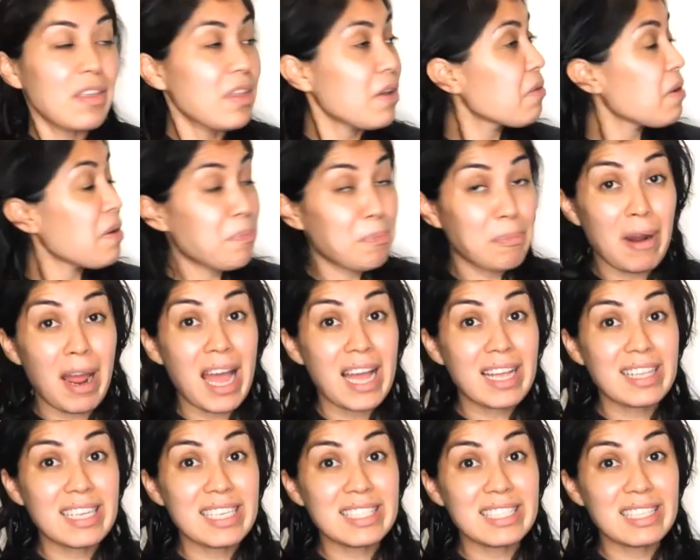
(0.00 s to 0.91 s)
that we've
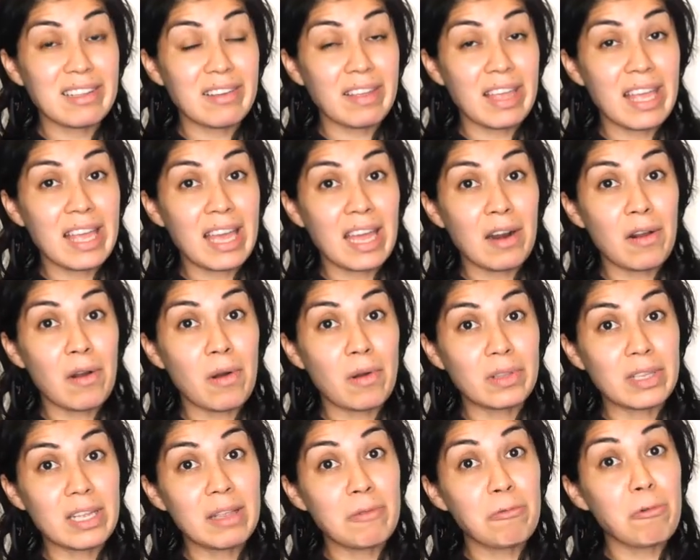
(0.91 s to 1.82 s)
practiced looking at all
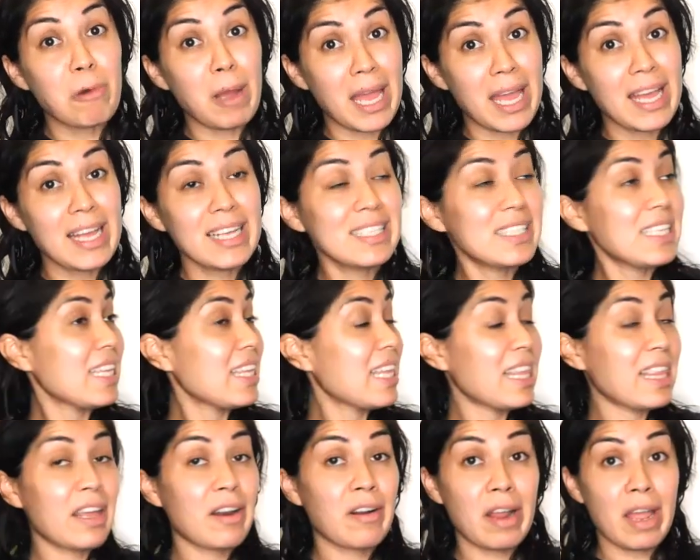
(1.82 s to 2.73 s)
the ways that the
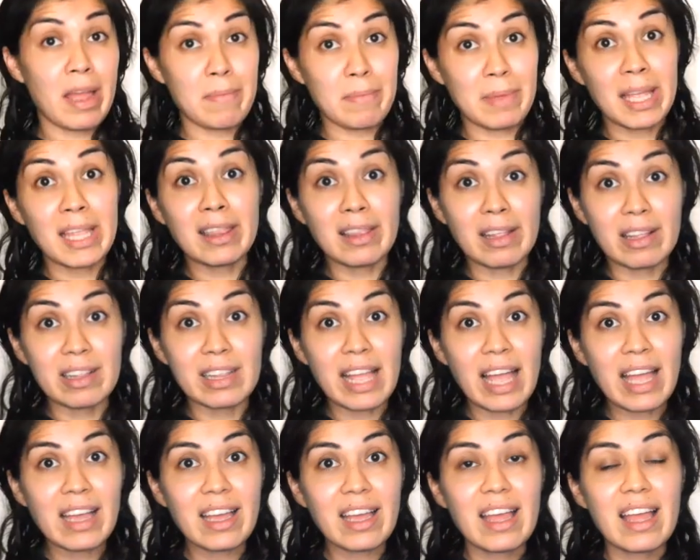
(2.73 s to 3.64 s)
letter M can look
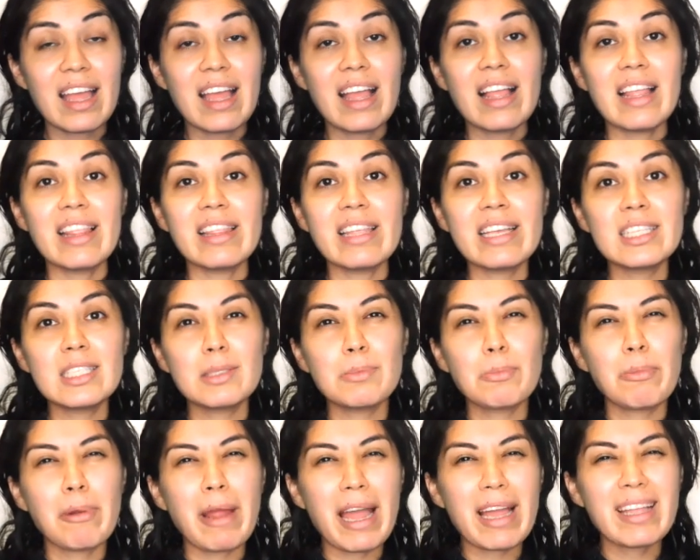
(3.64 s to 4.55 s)
like, let's
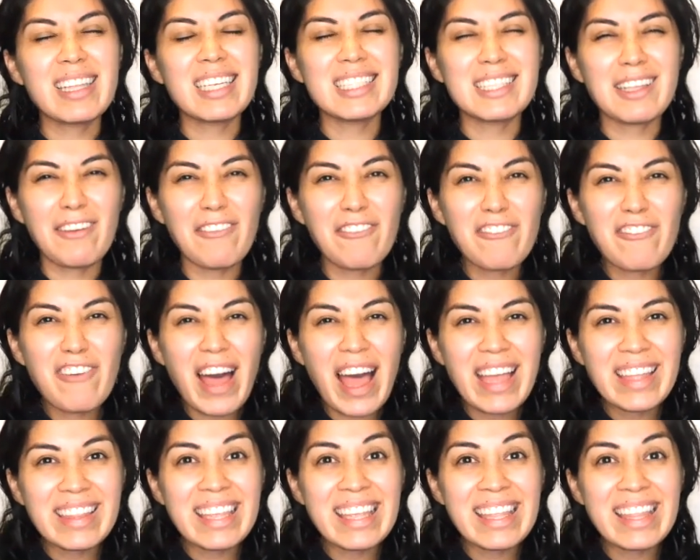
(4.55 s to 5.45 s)
practice
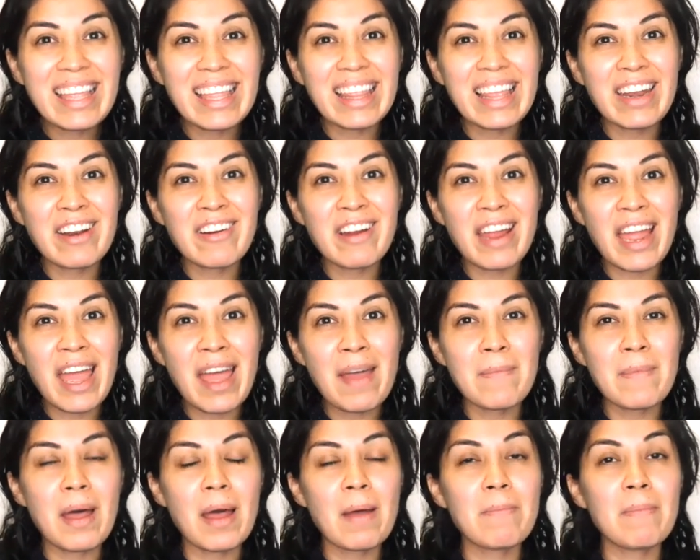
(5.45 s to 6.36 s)
finding the letter M
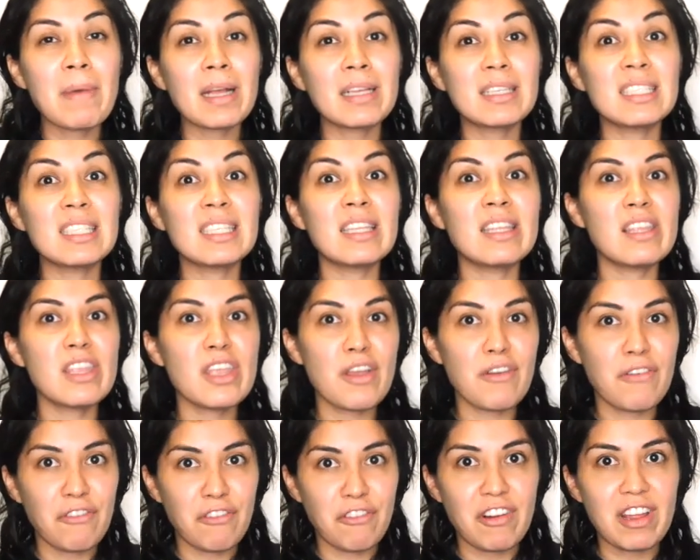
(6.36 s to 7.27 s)
amongst
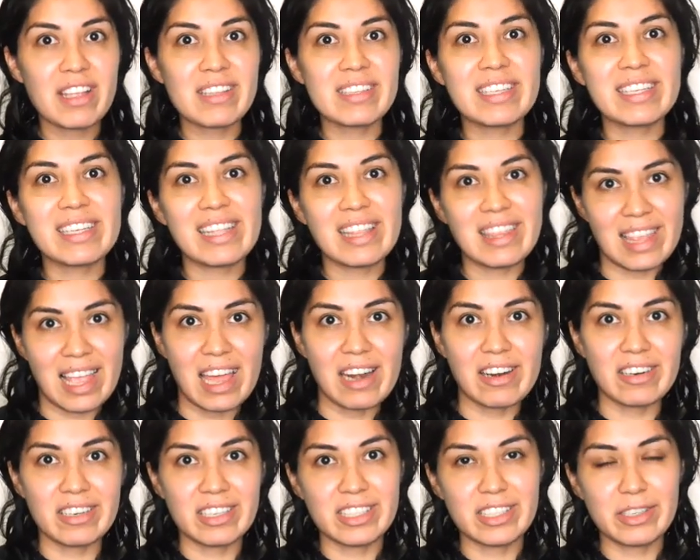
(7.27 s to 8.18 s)
different
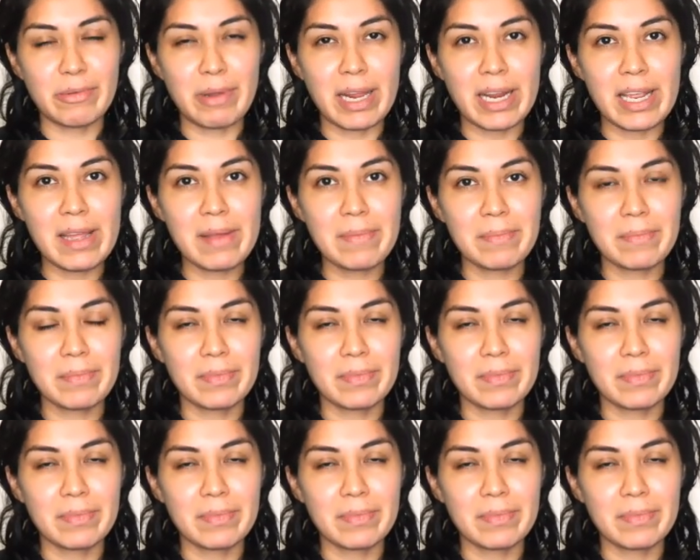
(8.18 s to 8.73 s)
letters. Ready?